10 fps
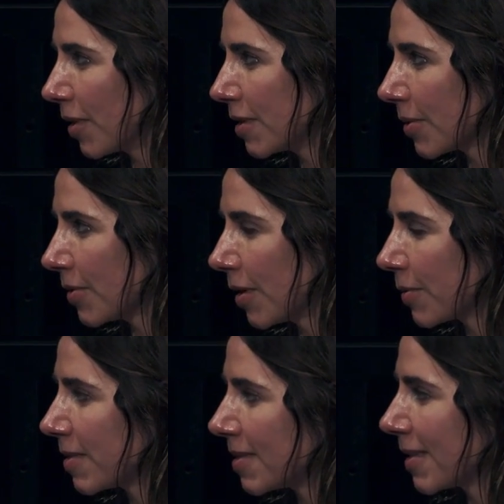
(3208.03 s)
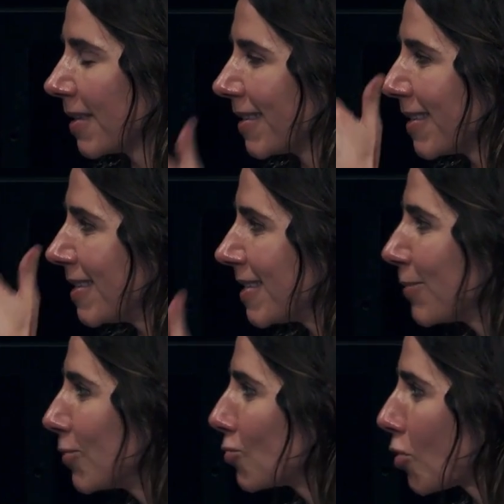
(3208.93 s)
I don't know, because he
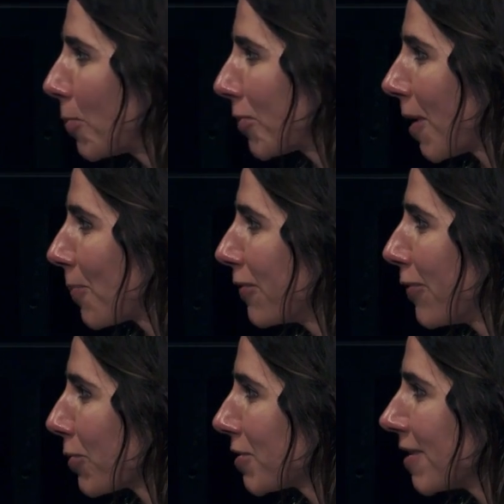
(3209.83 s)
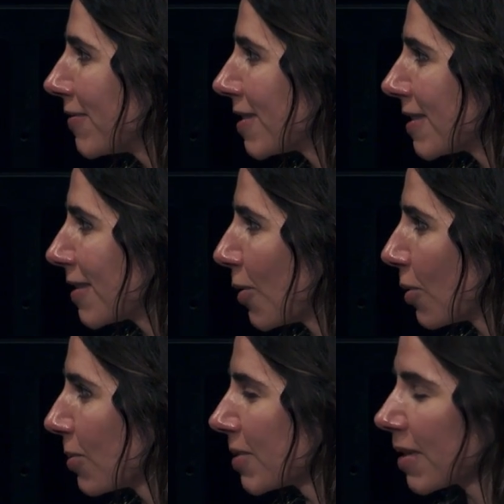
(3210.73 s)
seemed to drop a couple of octaves as he got
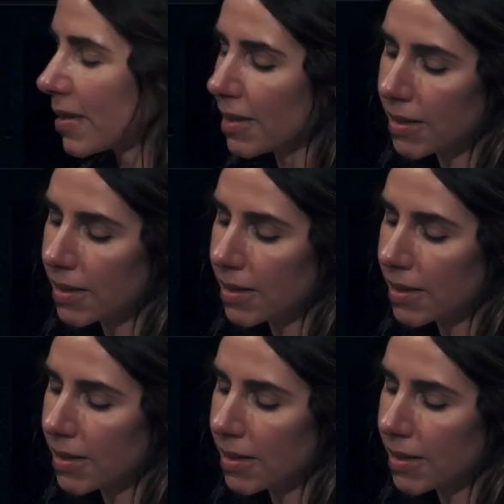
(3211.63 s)
older.